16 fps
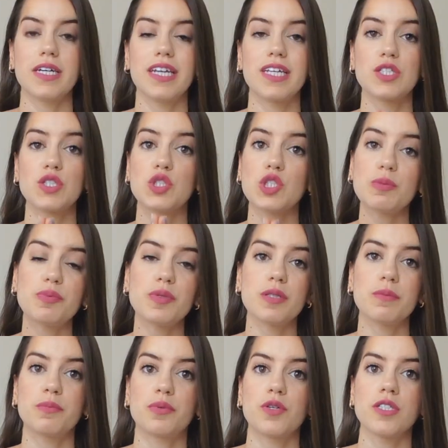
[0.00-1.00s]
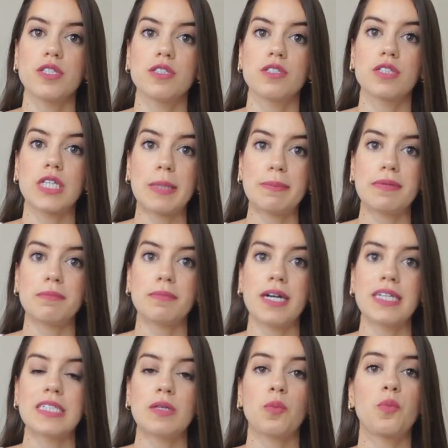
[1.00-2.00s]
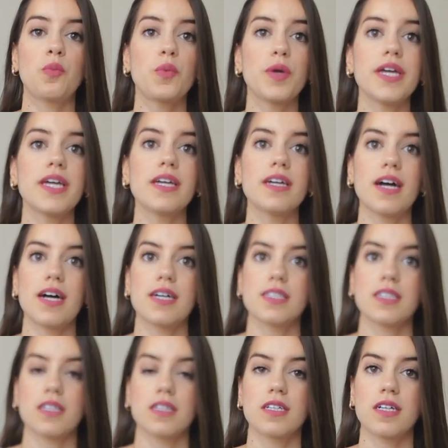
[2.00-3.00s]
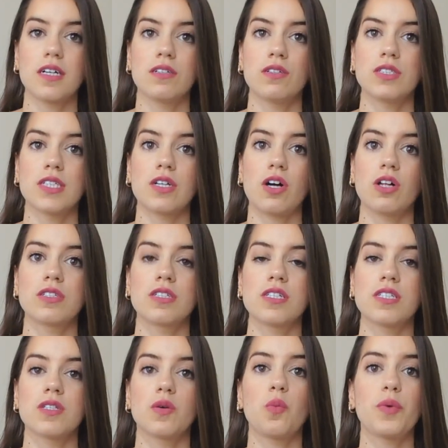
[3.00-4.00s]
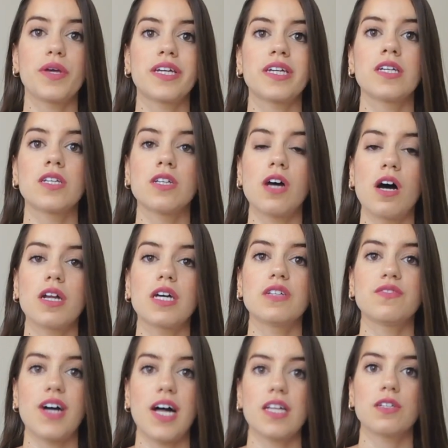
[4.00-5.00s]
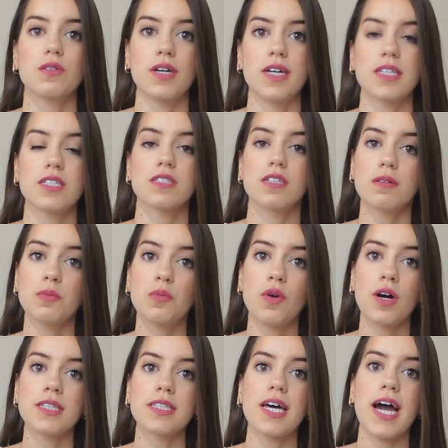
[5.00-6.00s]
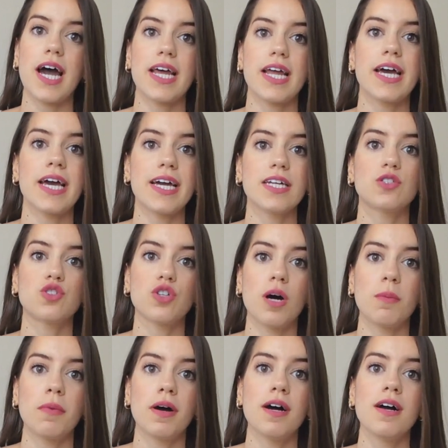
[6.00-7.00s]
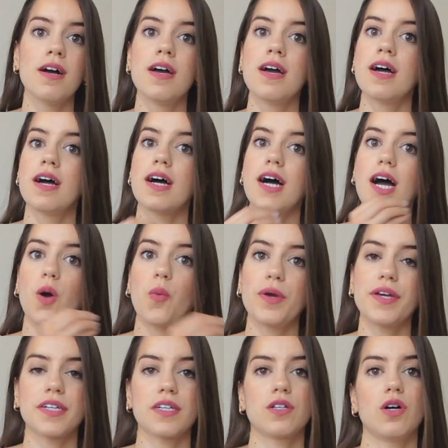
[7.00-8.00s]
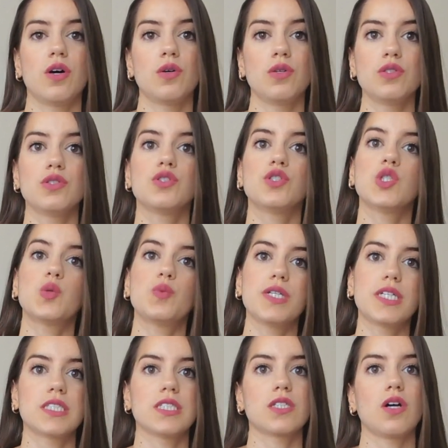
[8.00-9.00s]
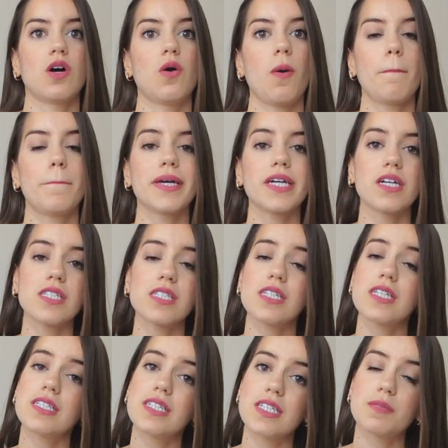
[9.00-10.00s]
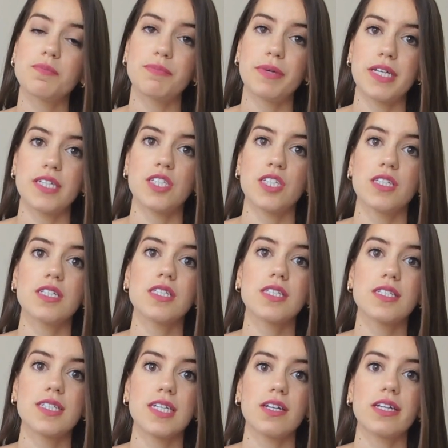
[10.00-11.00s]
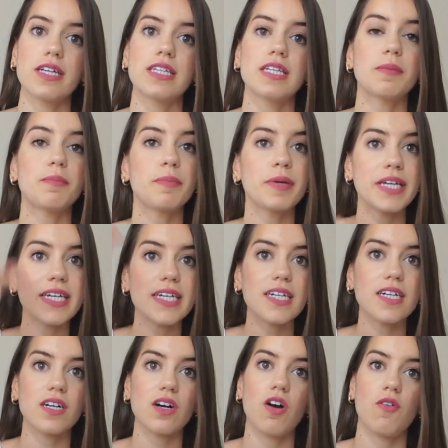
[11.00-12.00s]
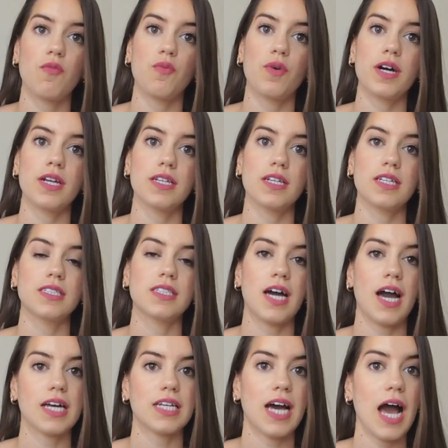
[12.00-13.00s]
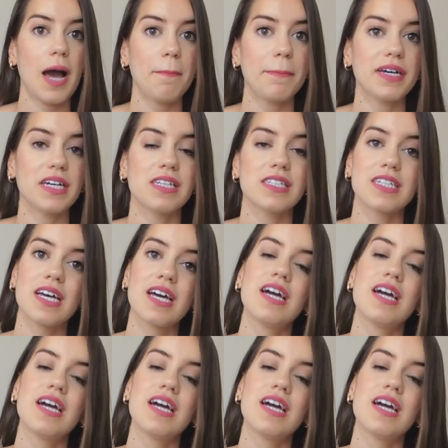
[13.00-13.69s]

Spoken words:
It is super important to keep in mind that we, as clinical neuropsychologists, we cannot evaluate someone that had a head trauma a week ago, 2 weeks ago, because this patient is still in a peak of what it had happened,